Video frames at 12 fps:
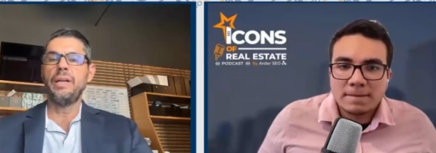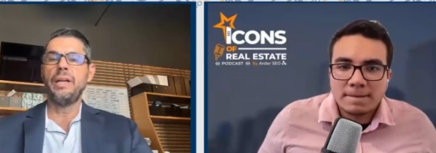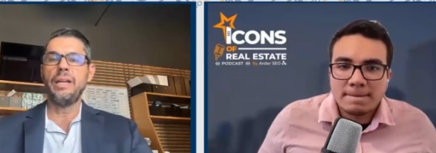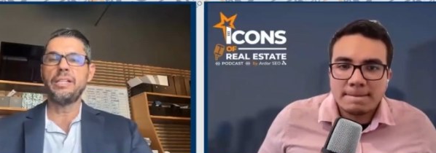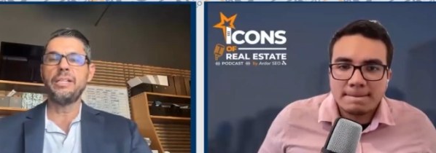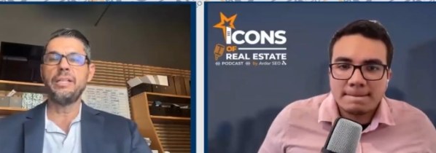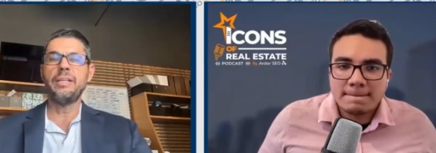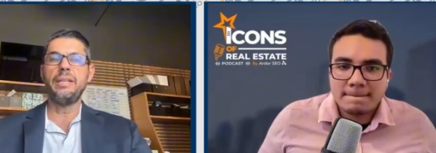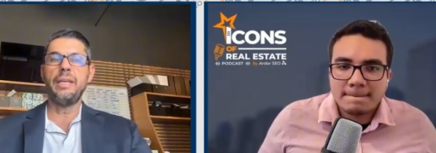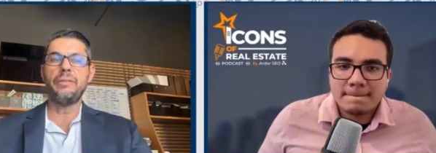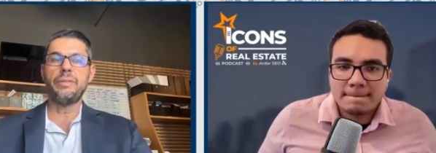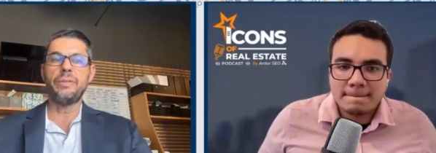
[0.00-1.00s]
Speaker 1: I actually
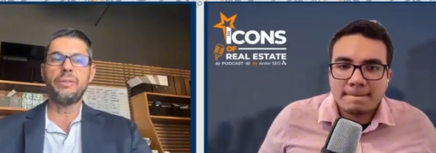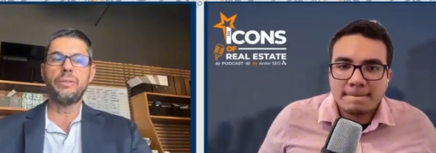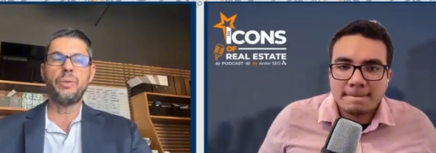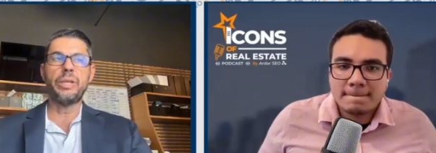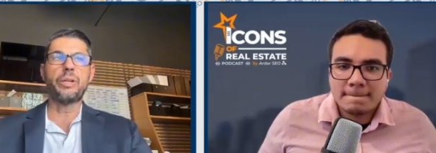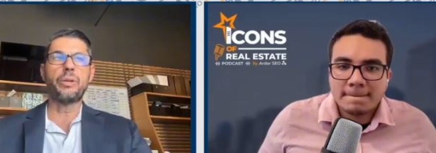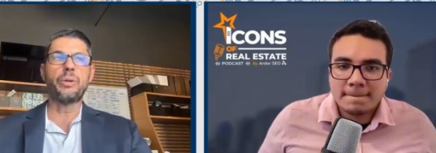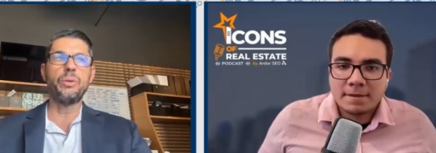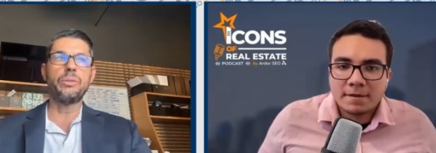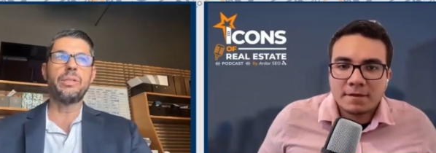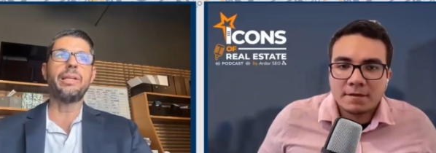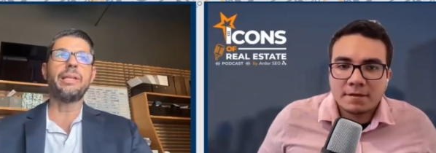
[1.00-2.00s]
never
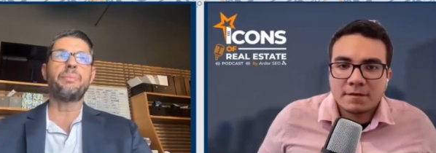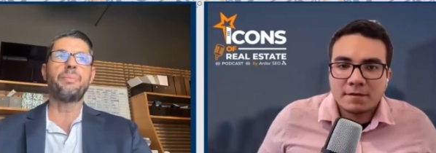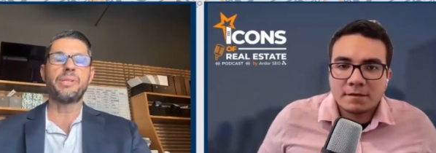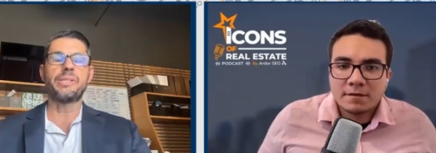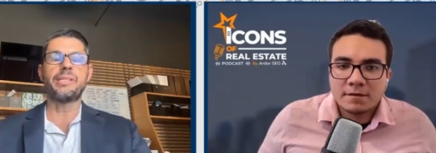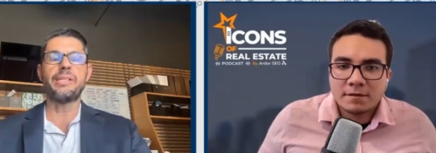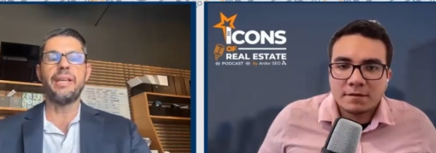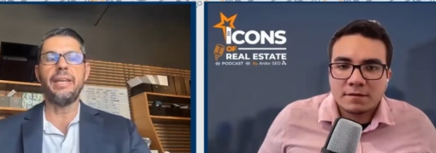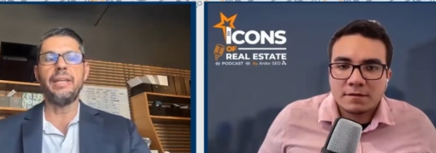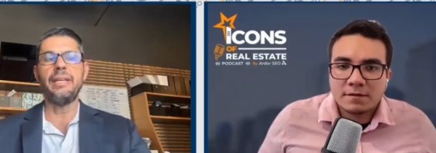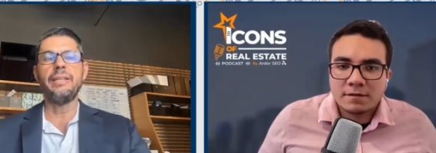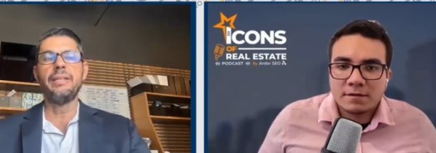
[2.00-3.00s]
recruit like per
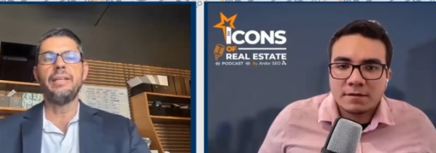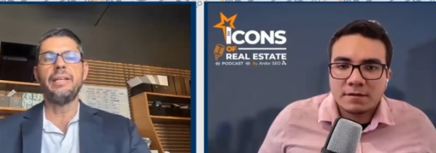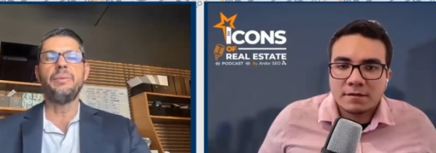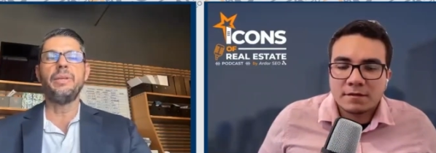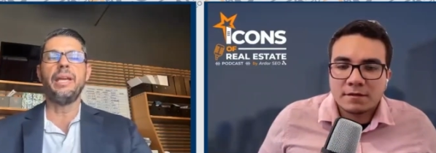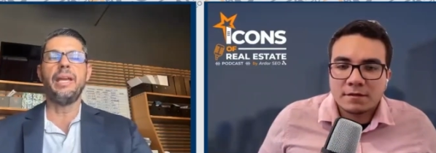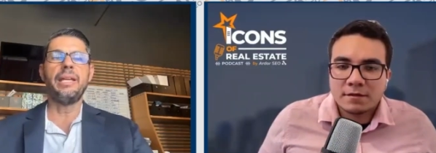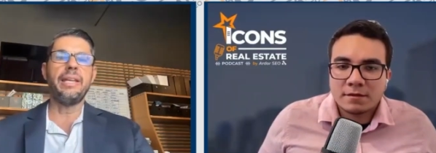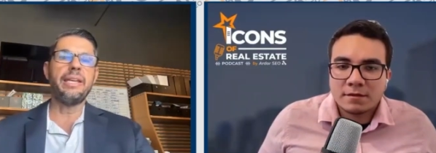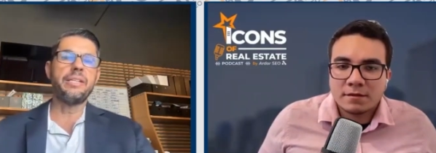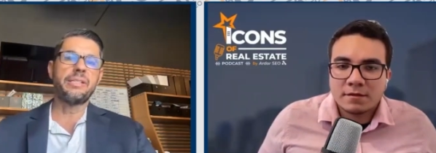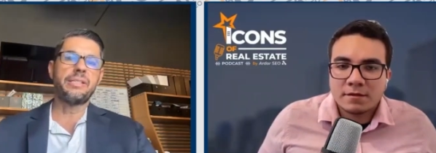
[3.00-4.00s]
se. I mean, I had
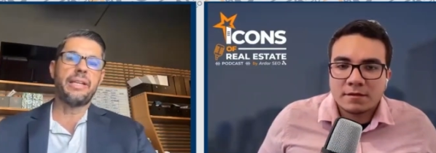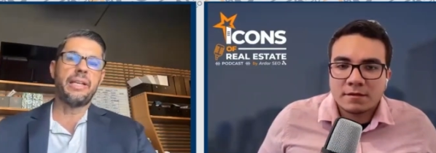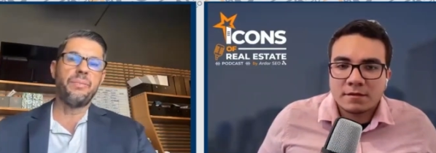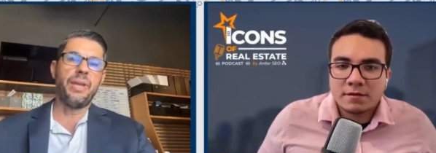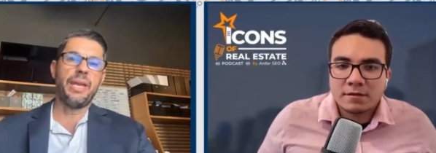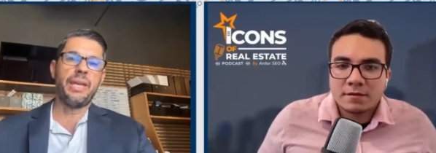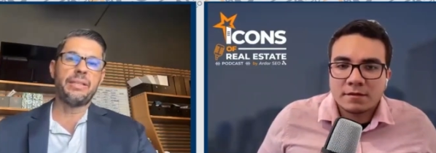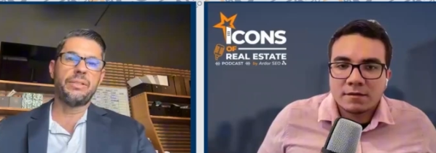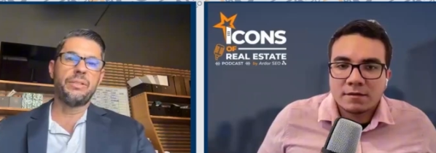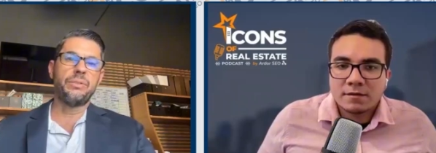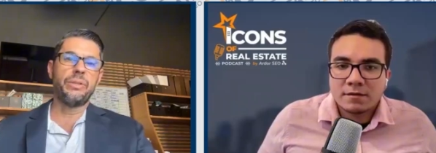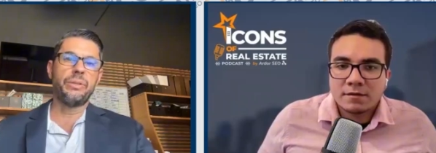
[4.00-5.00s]
agents that I met
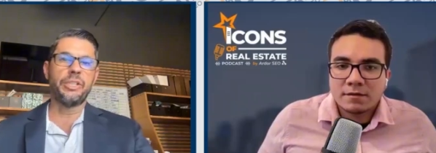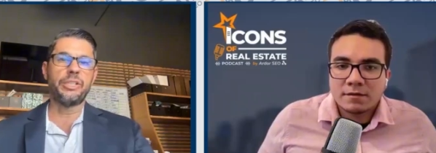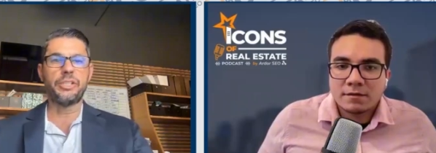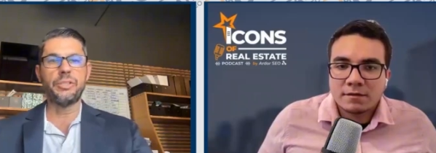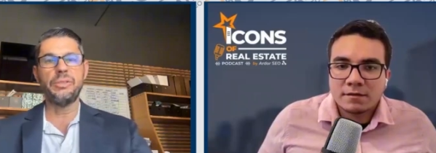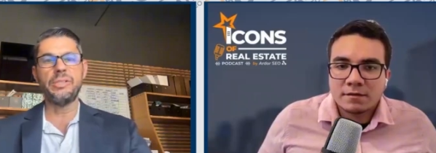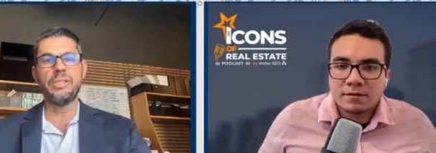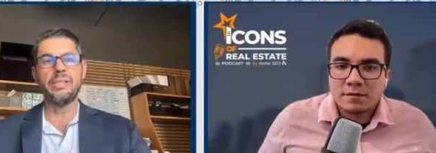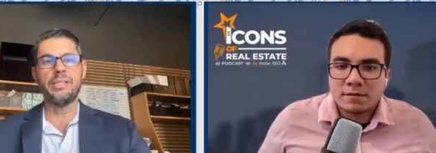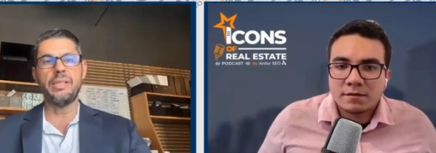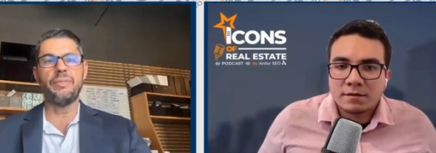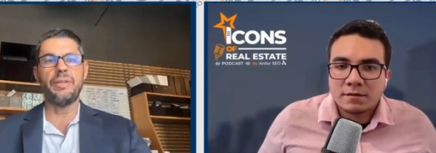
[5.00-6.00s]
during my showings
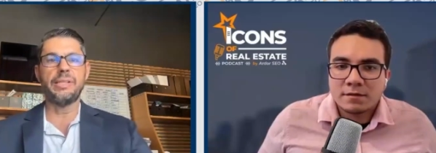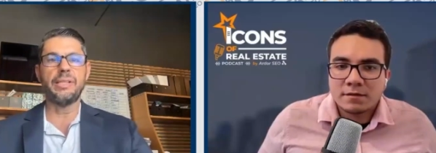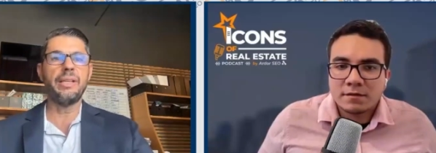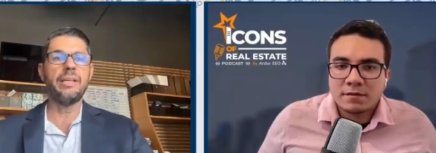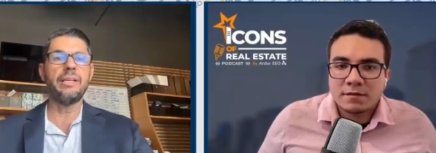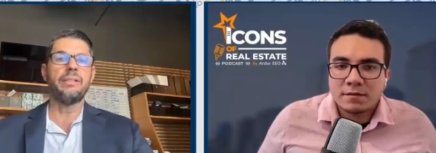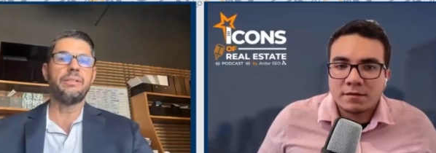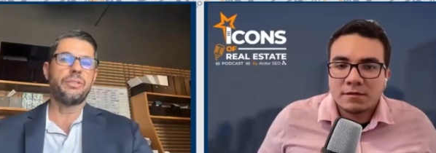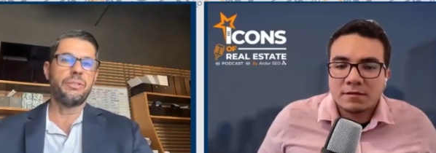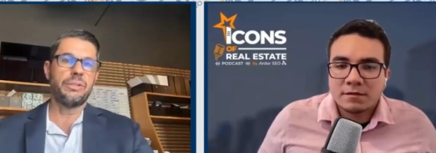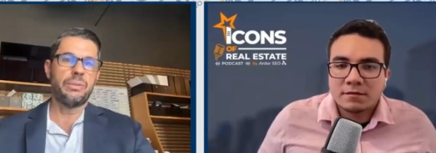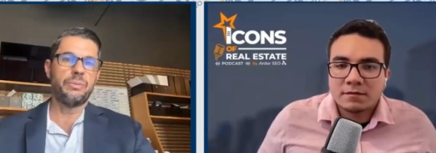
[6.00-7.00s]
and stuff, and I said, hey, you
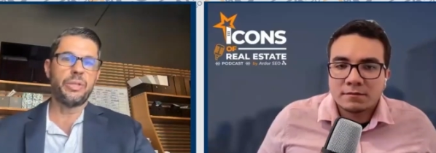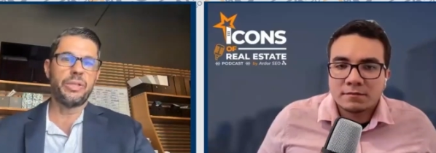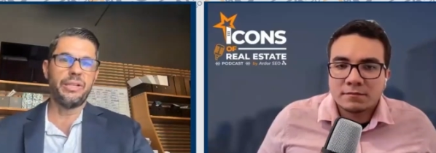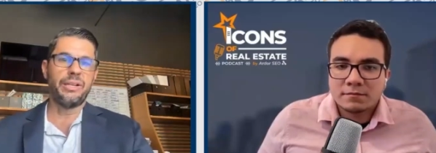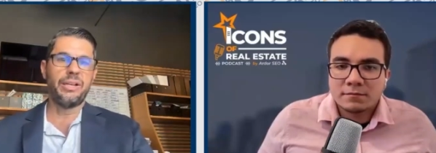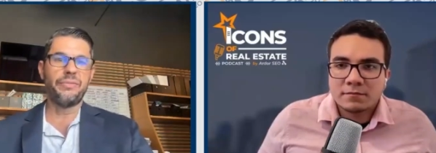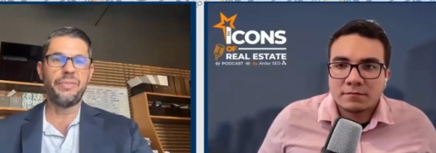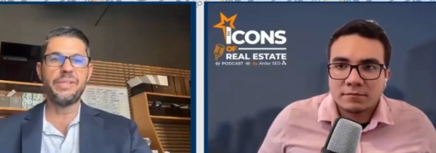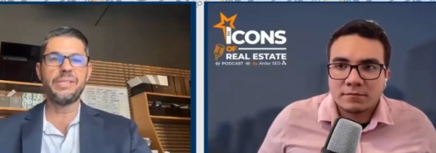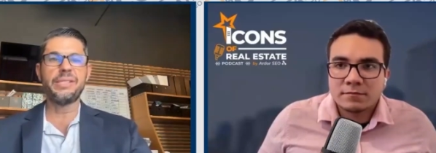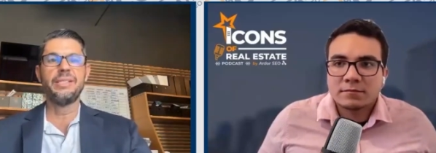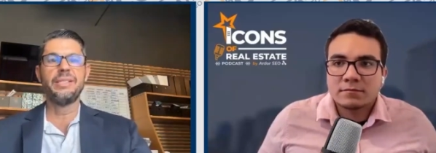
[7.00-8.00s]
should come work in the
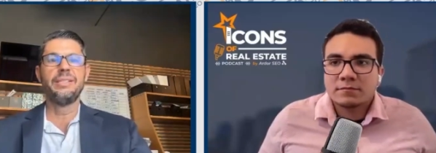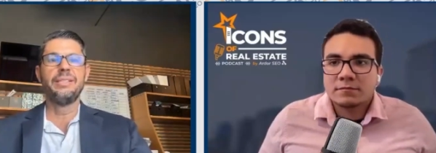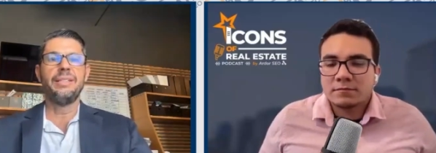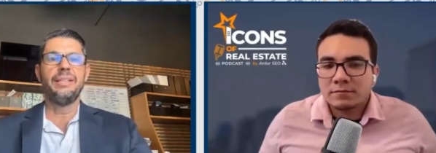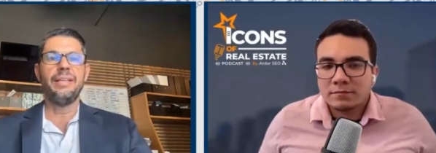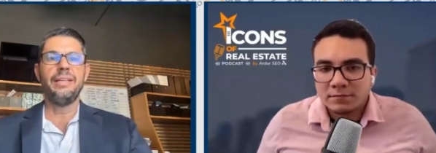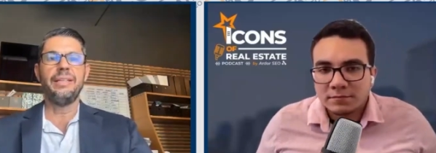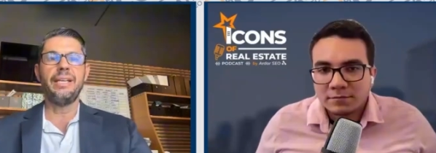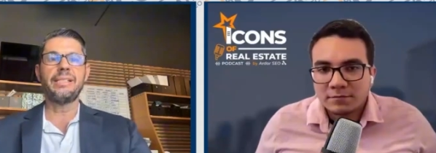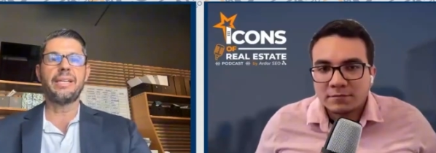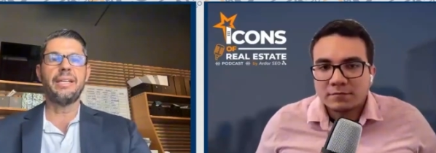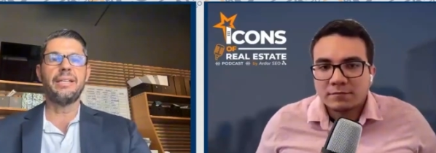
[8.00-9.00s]
office. And
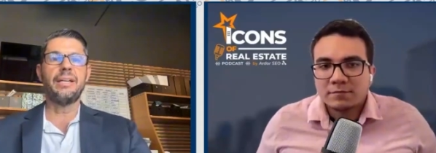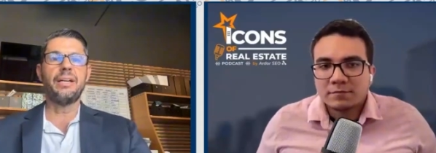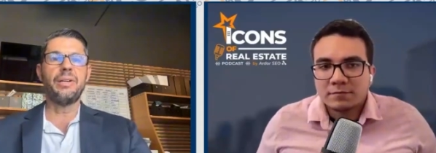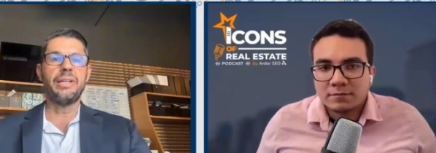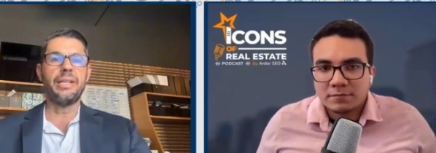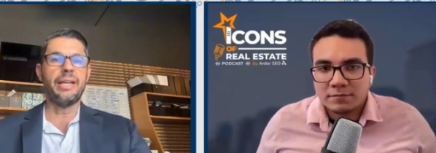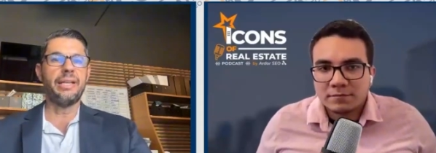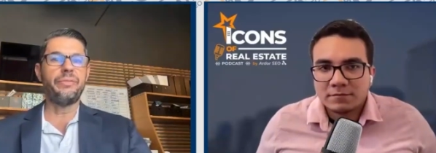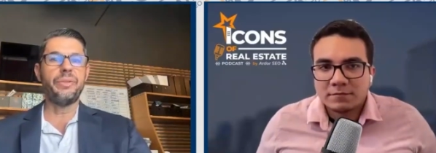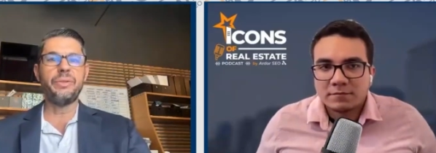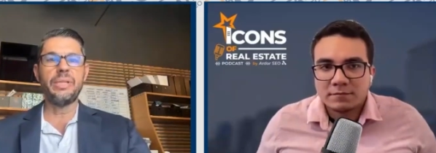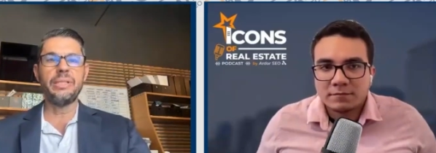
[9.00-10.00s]
that's kind of how I got
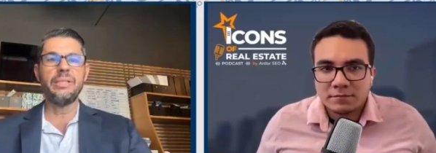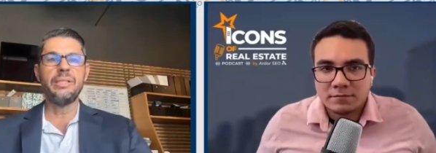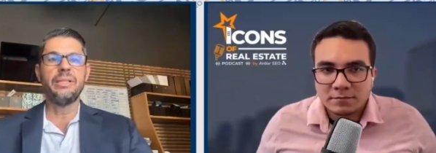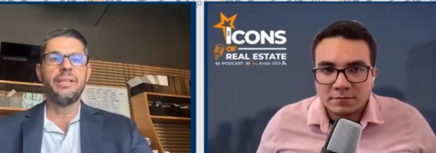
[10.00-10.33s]
everyone.